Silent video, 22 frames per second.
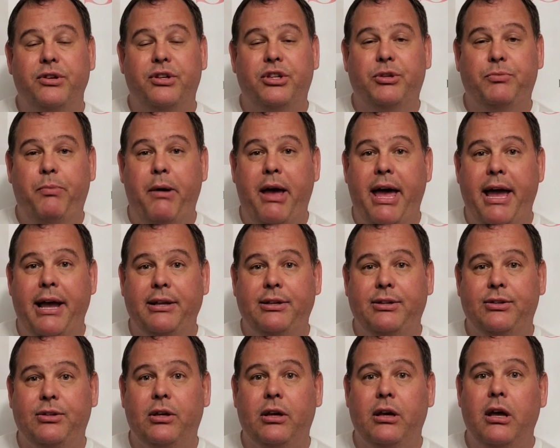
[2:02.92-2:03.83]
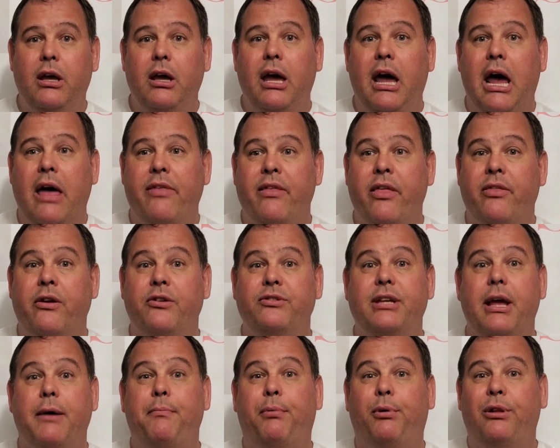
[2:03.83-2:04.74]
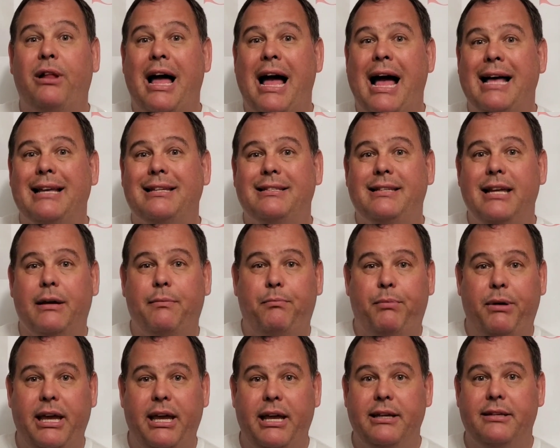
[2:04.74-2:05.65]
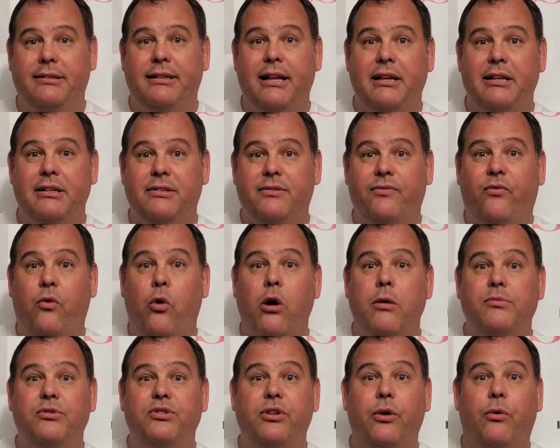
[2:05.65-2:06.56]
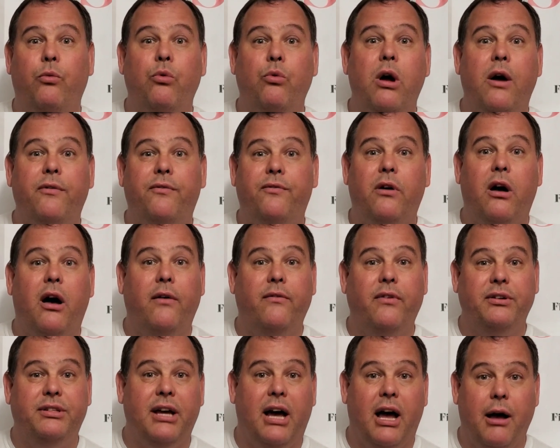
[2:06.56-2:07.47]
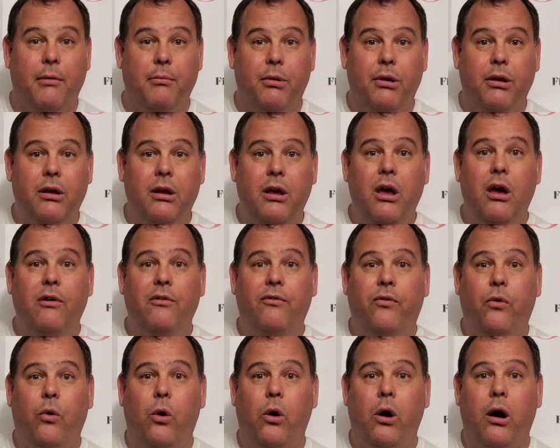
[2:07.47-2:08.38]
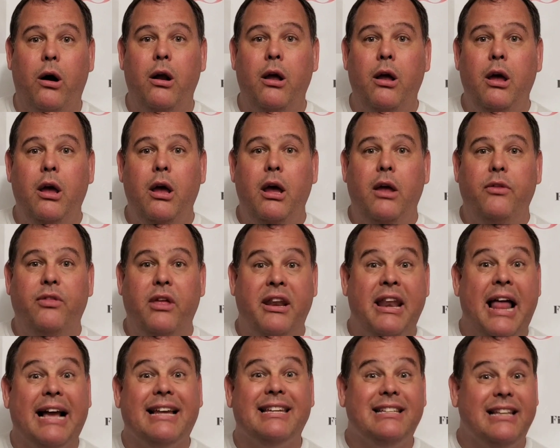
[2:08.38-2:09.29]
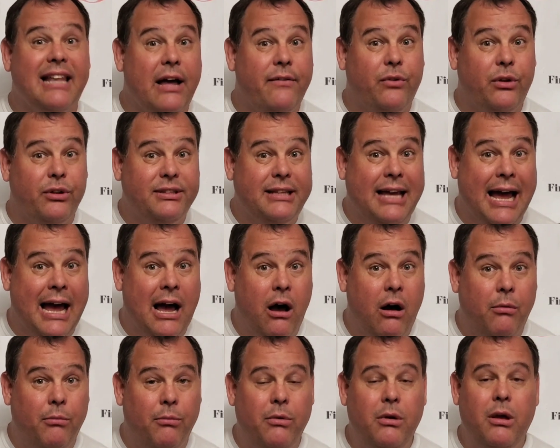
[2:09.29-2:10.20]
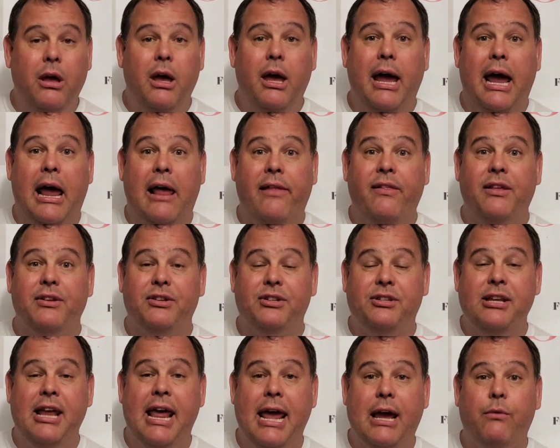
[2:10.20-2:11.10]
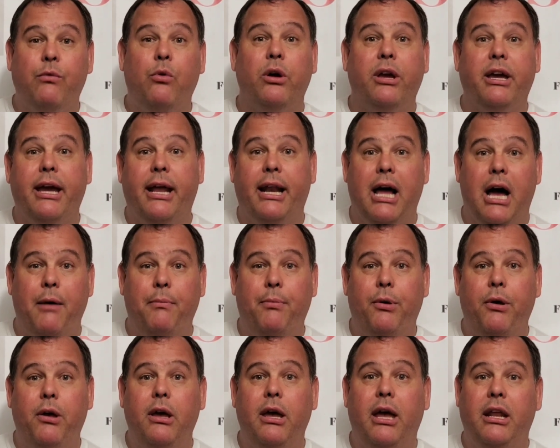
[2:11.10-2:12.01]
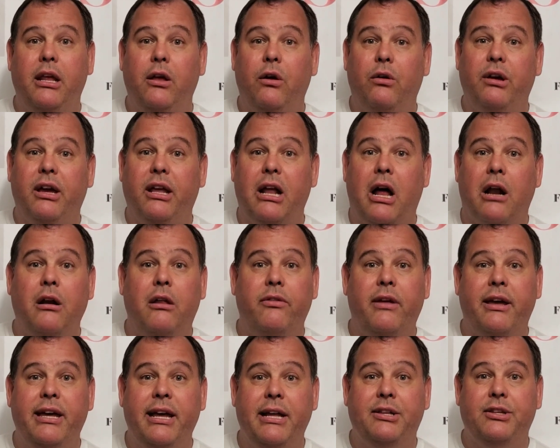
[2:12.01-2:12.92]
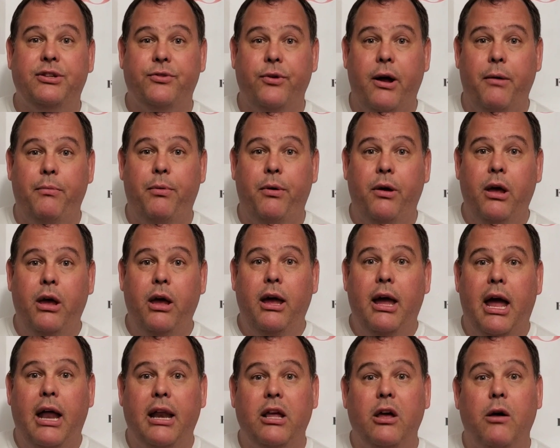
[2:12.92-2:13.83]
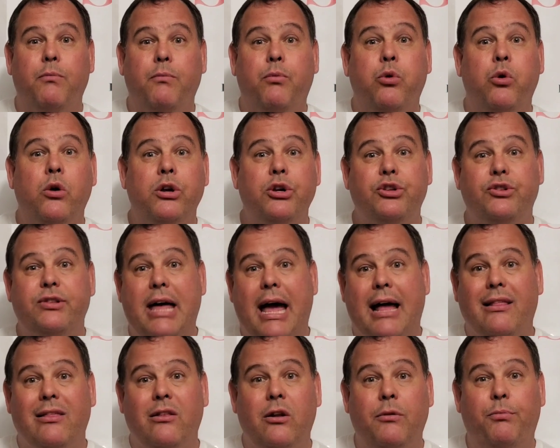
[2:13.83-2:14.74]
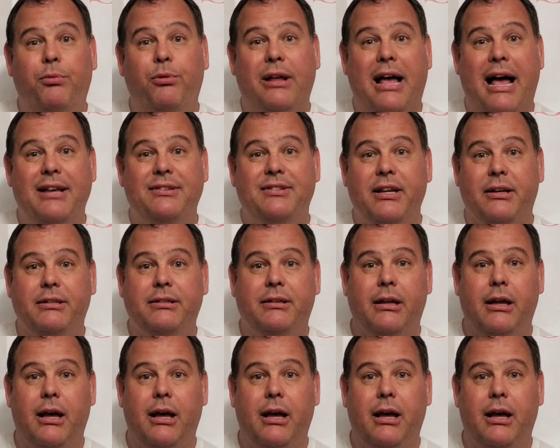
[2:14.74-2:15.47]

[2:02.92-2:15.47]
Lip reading: a space, and then there's a plastic piece that forms the roof of a tub for the next level down. And the snake will get up, and he'll get under the heat strip, and he'll push that little plastic